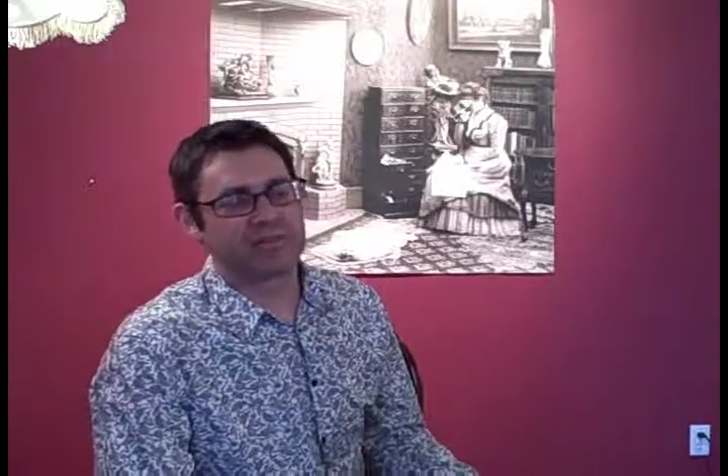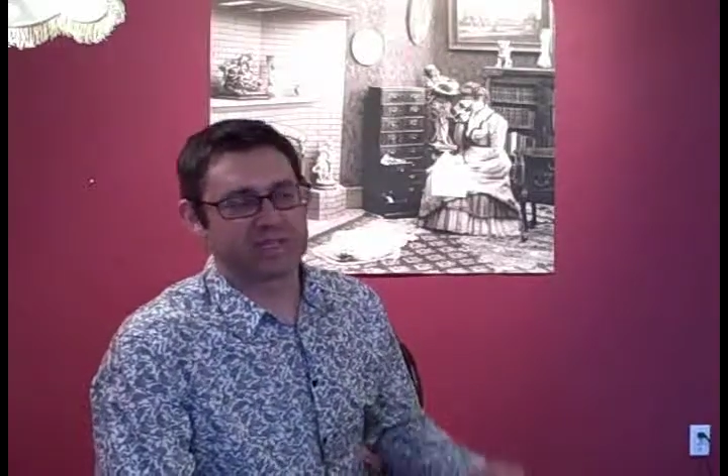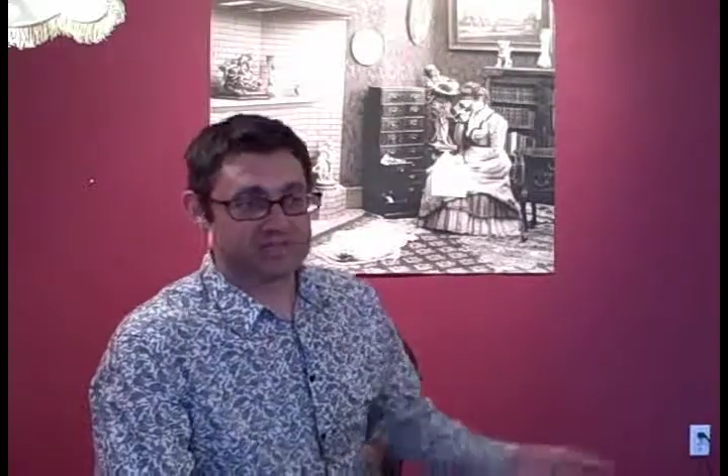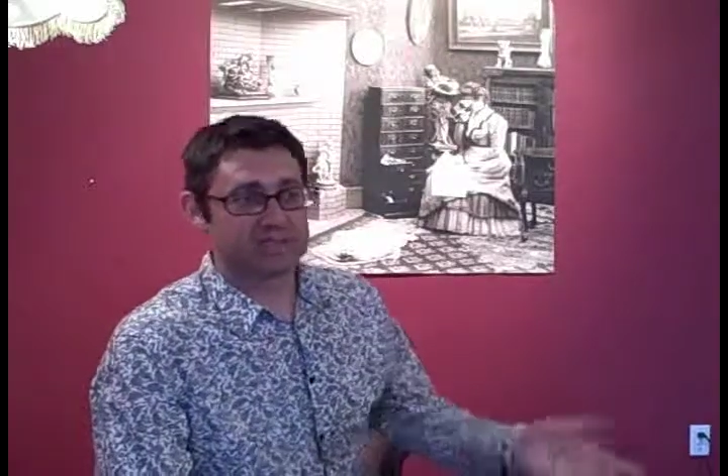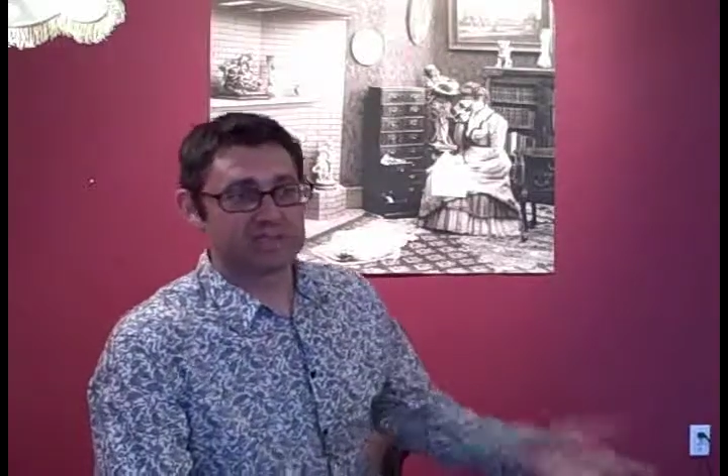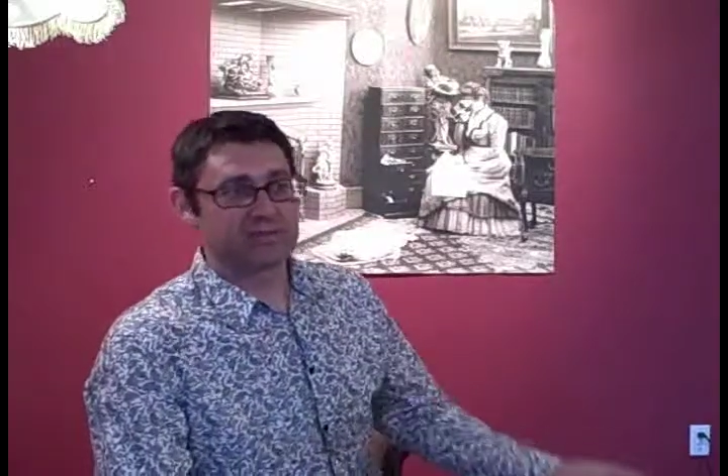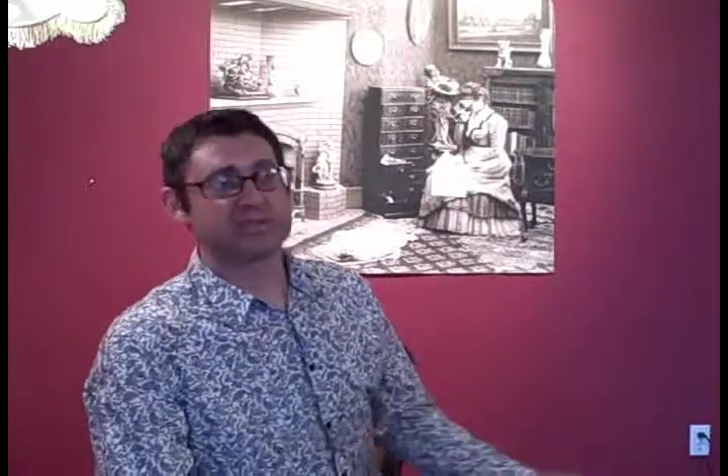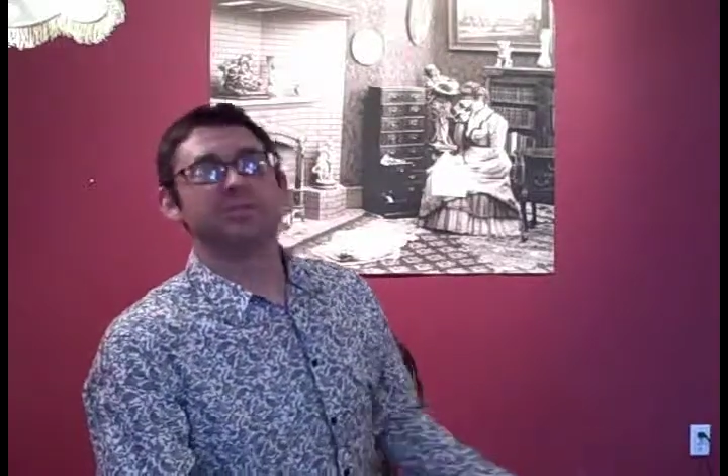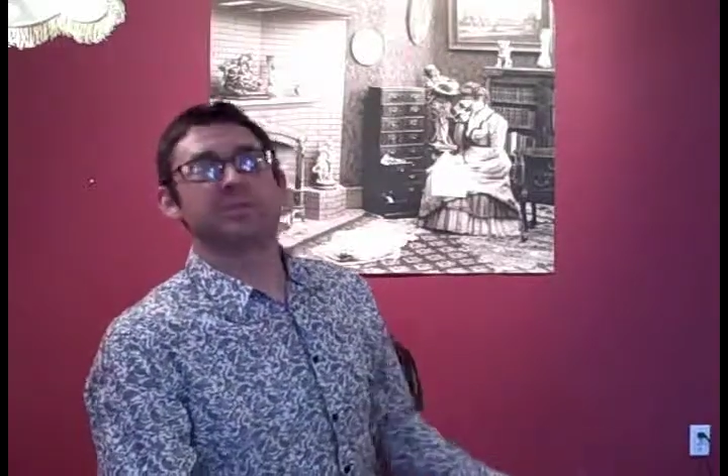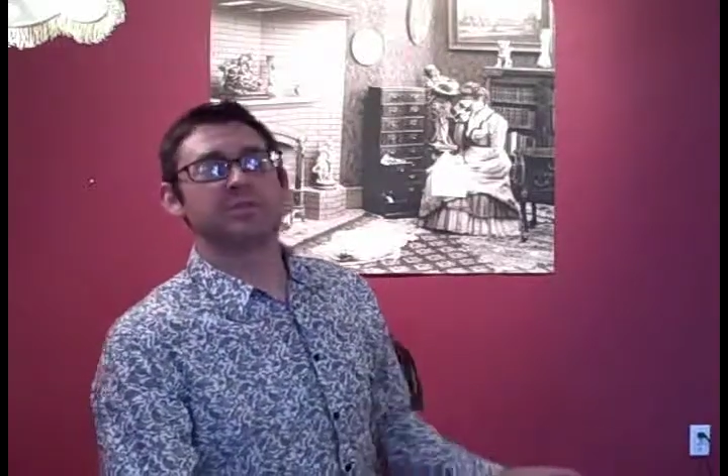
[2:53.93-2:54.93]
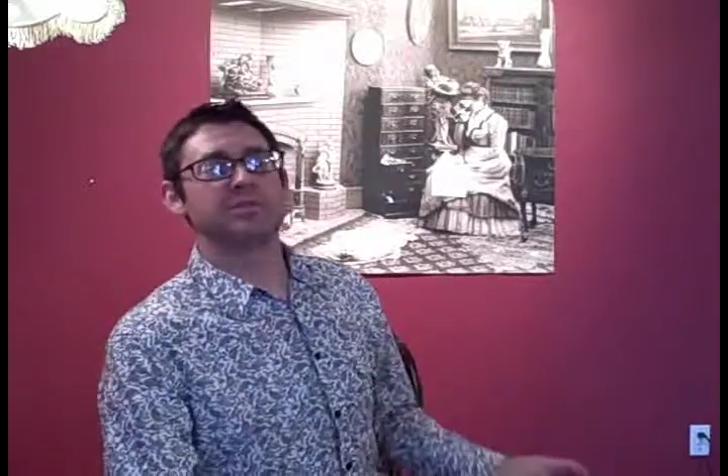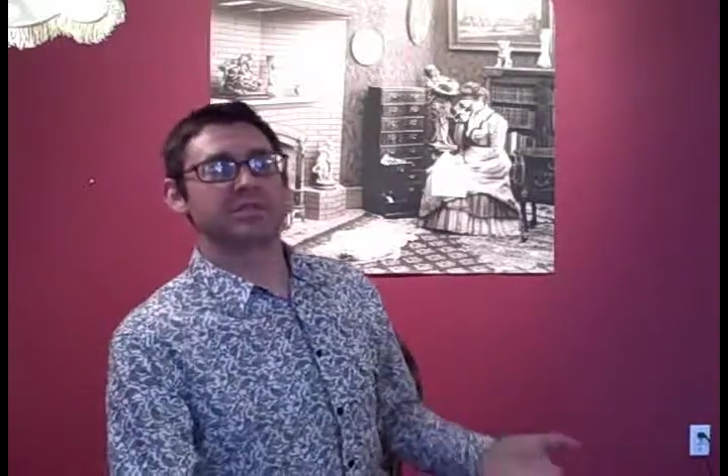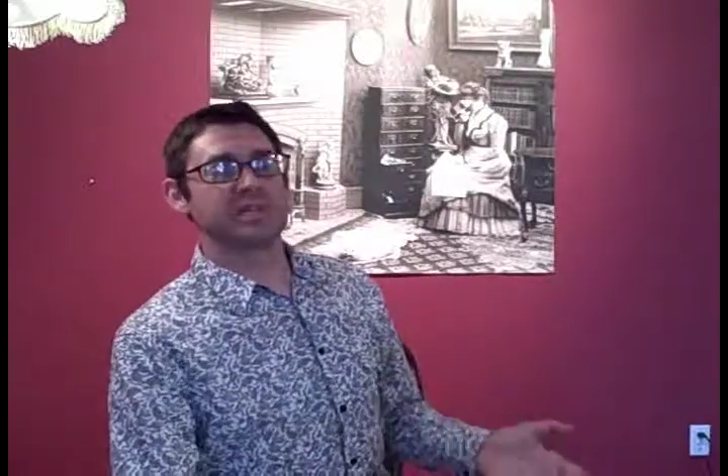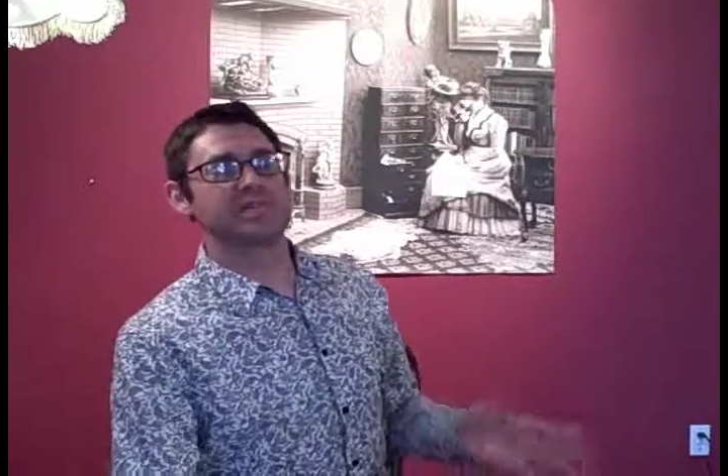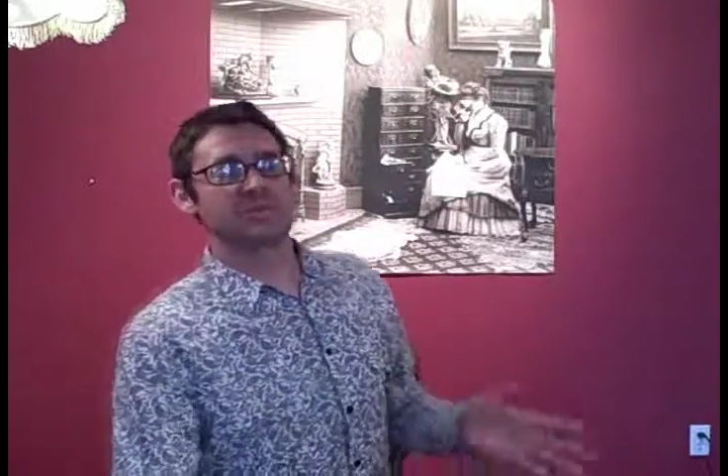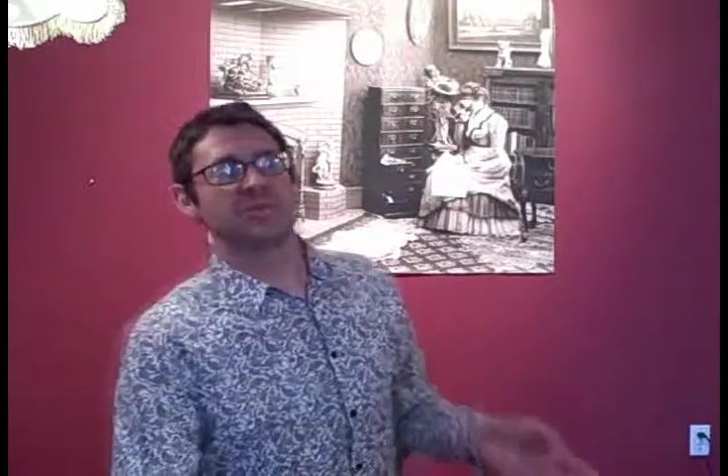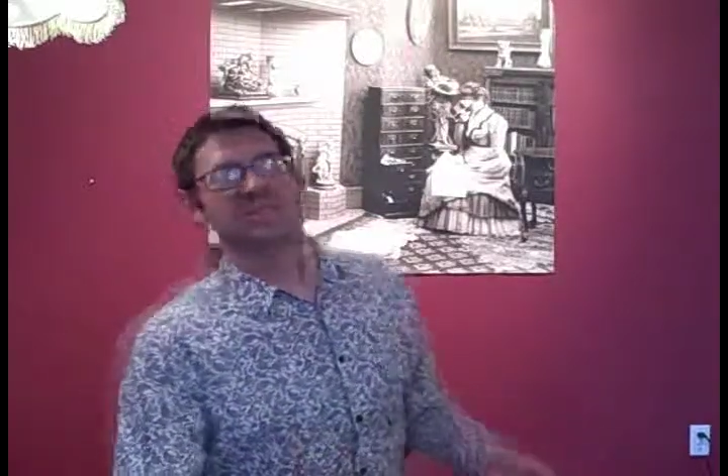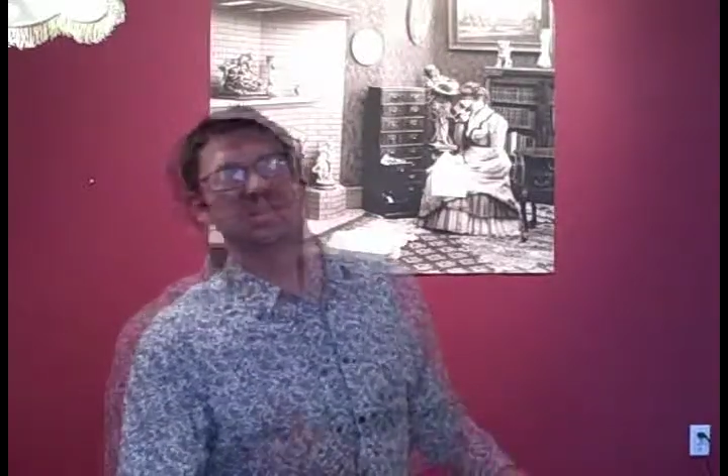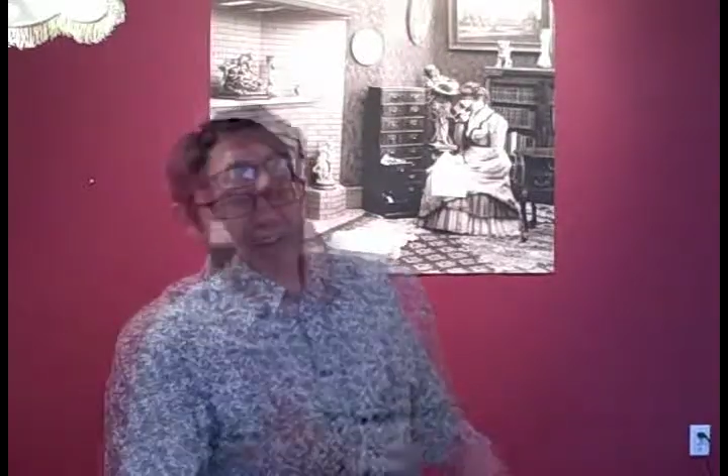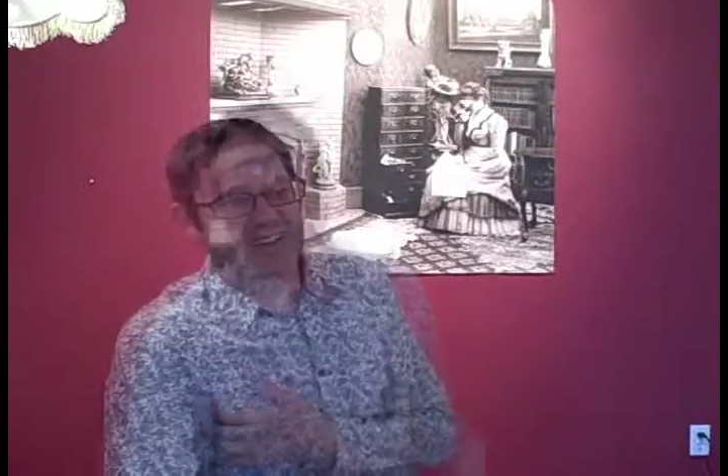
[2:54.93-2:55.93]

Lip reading: because these used to be used as tools.